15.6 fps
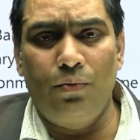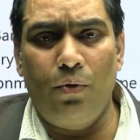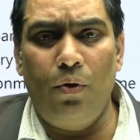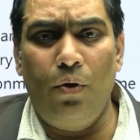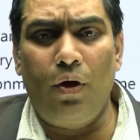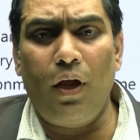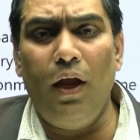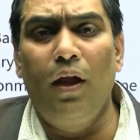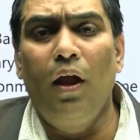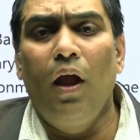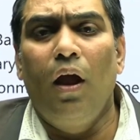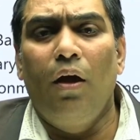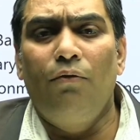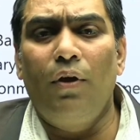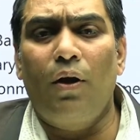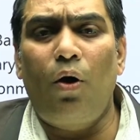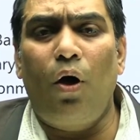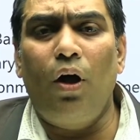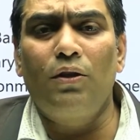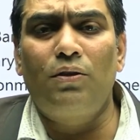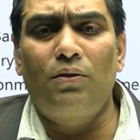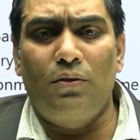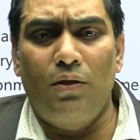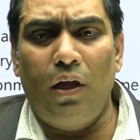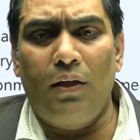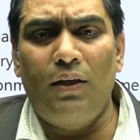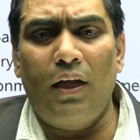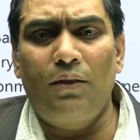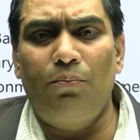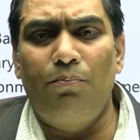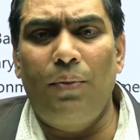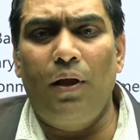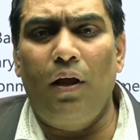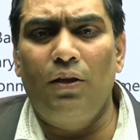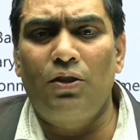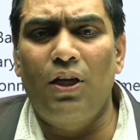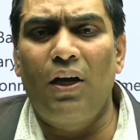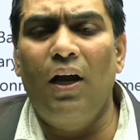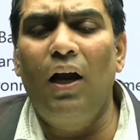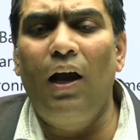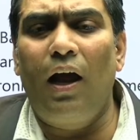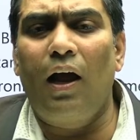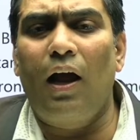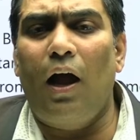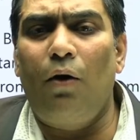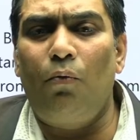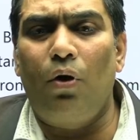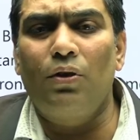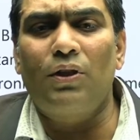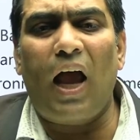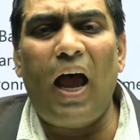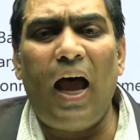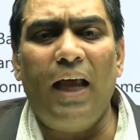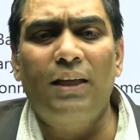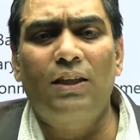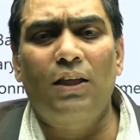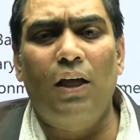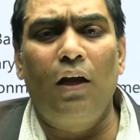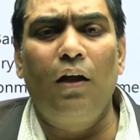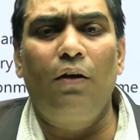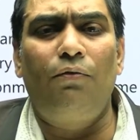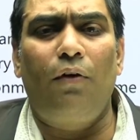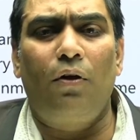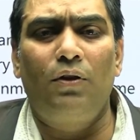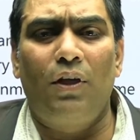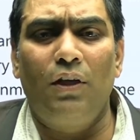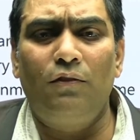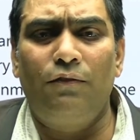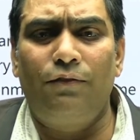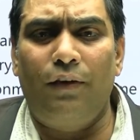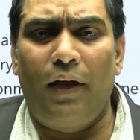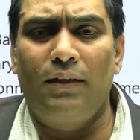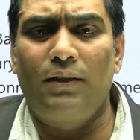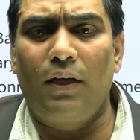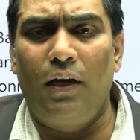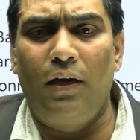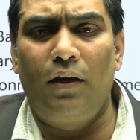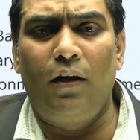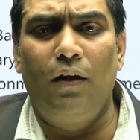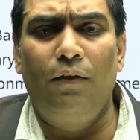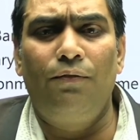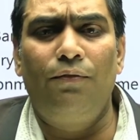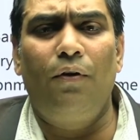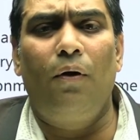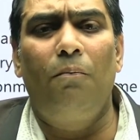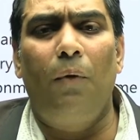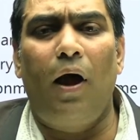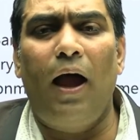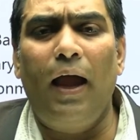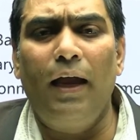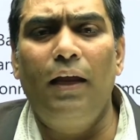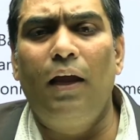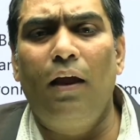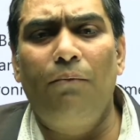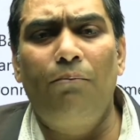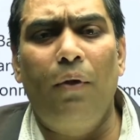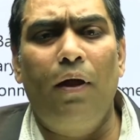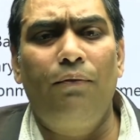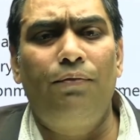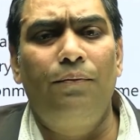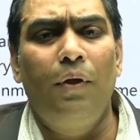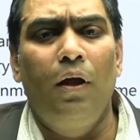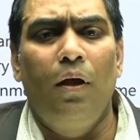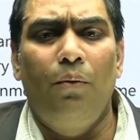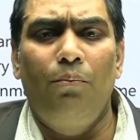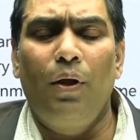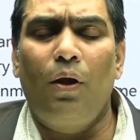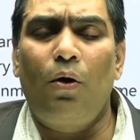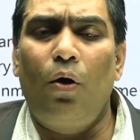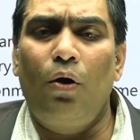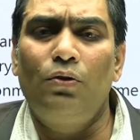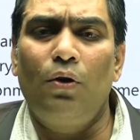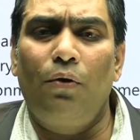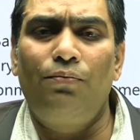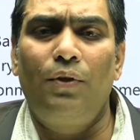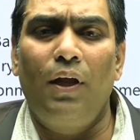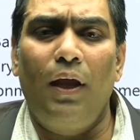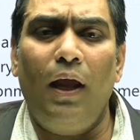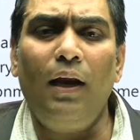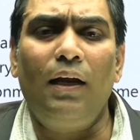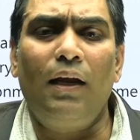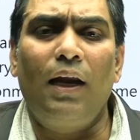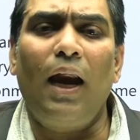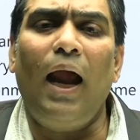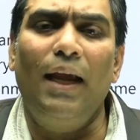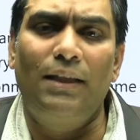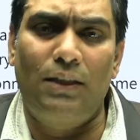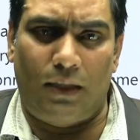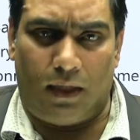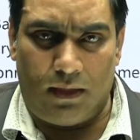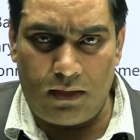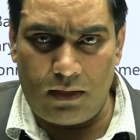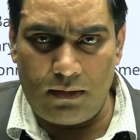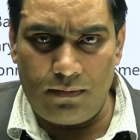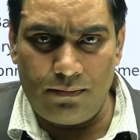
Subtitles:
Okay, because the Sri Lanka was asking for this facility from IMF because of their crisis.